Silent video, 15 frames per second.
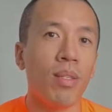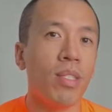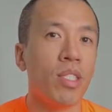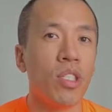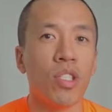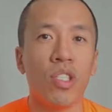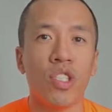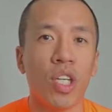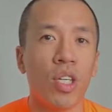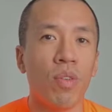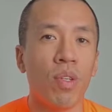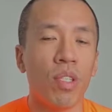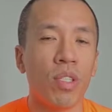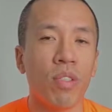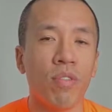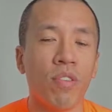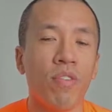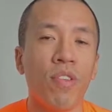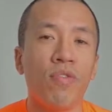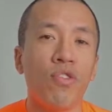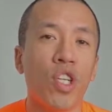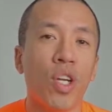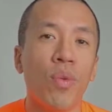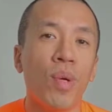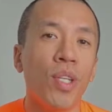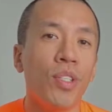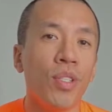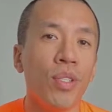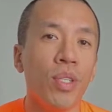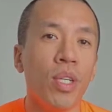This is the 5th
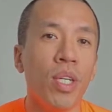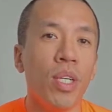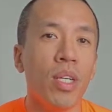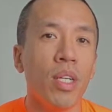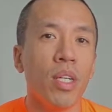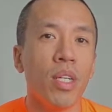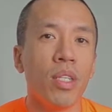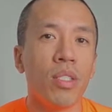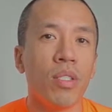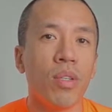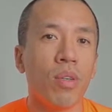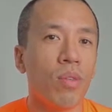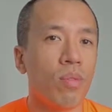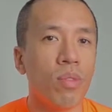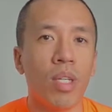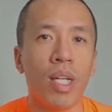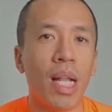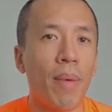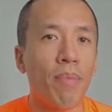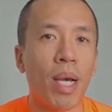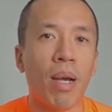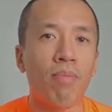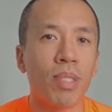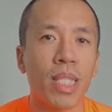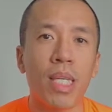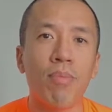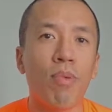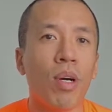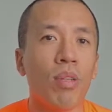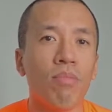generation. So laptop
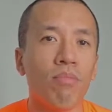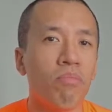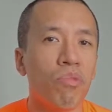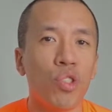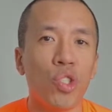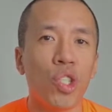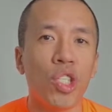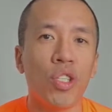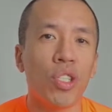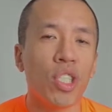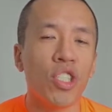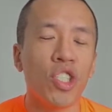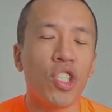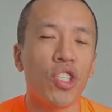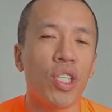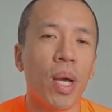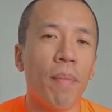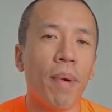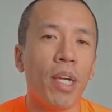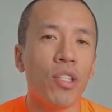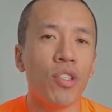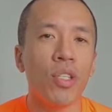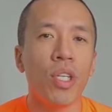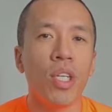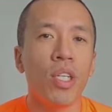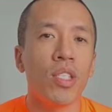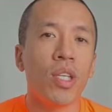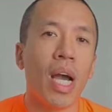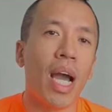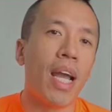keyboard usually doesn't change that much.
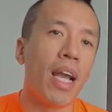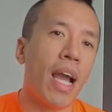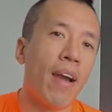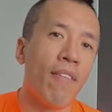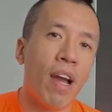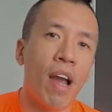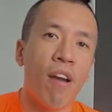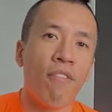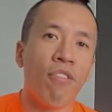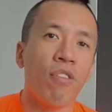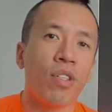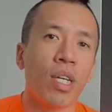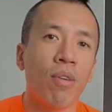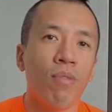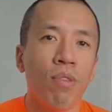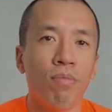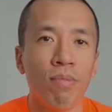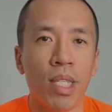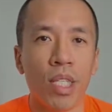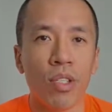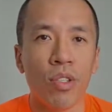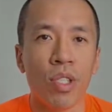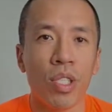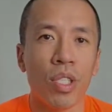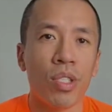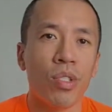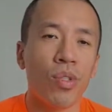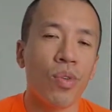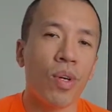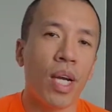So I have her come with me, go to the
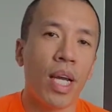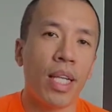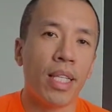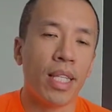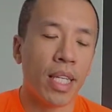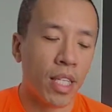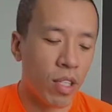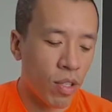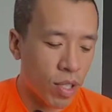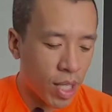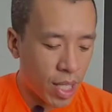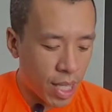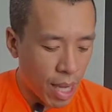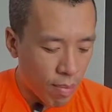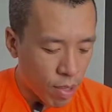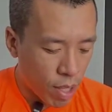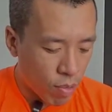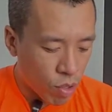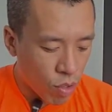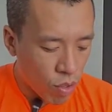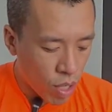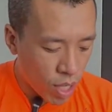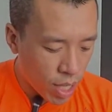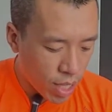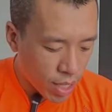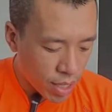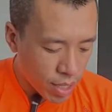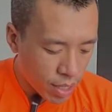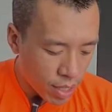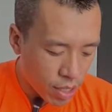store and take a look at the laptop, go on it,
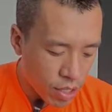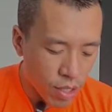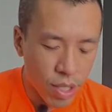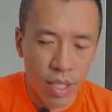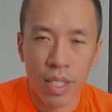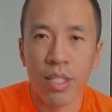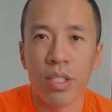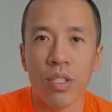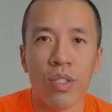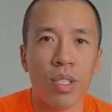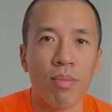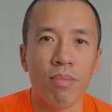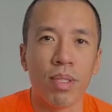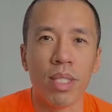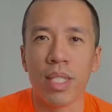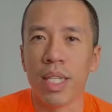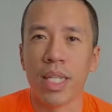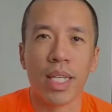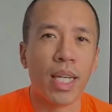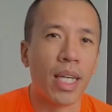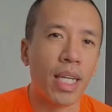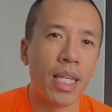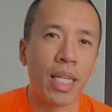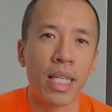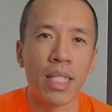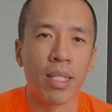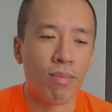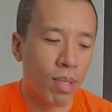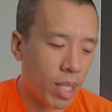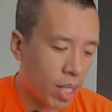do some clicking, hit
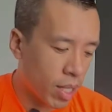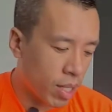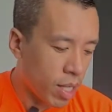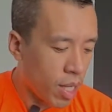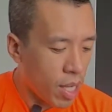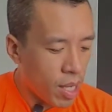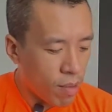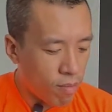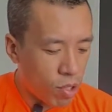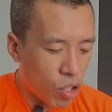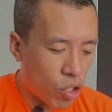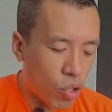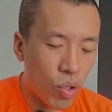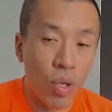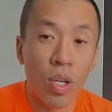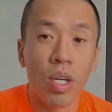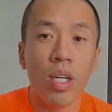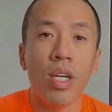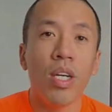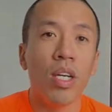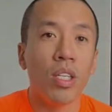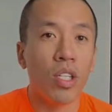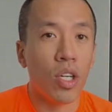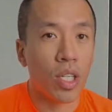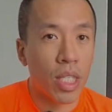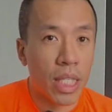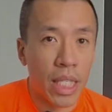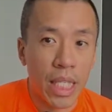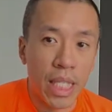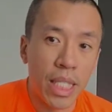some here. Make sure your
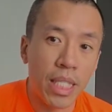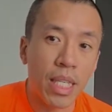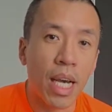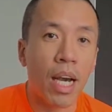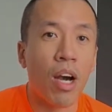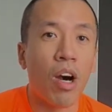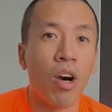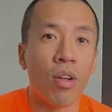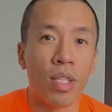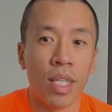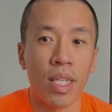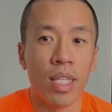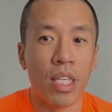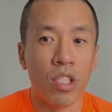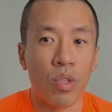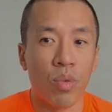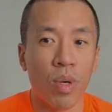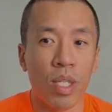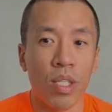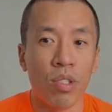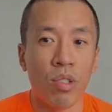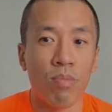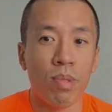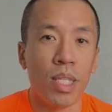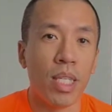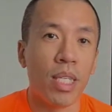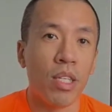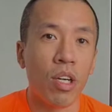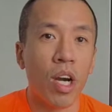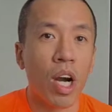keys are all there that you want it to
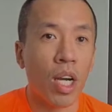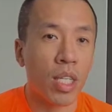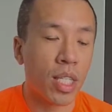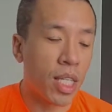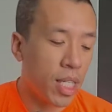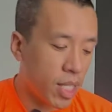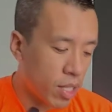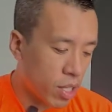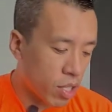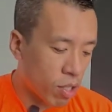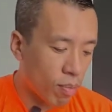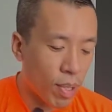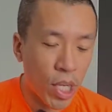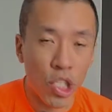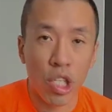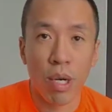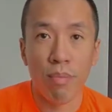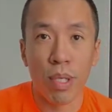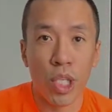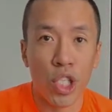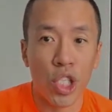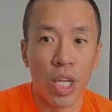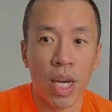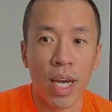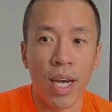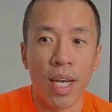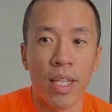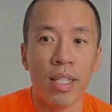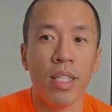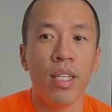be, your hotkeys, so your page up, page
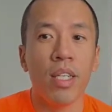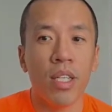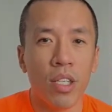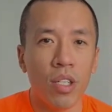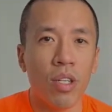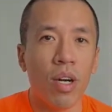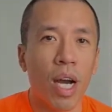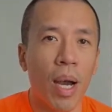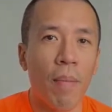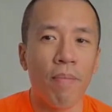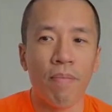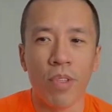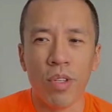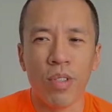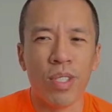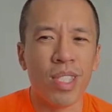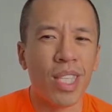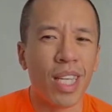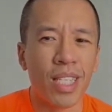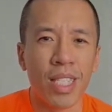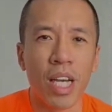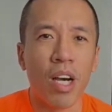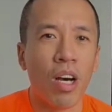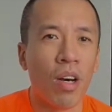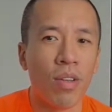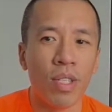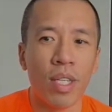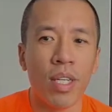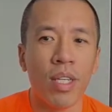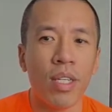down, up, those things are all
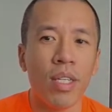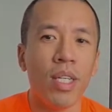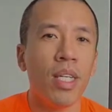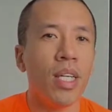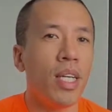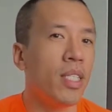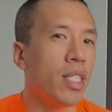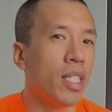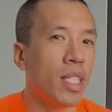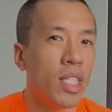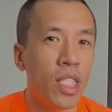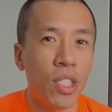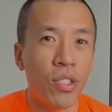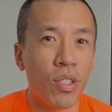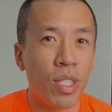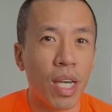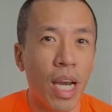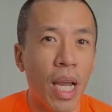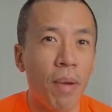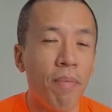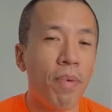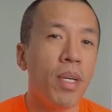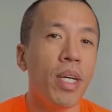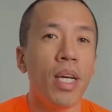there. It's easy to type.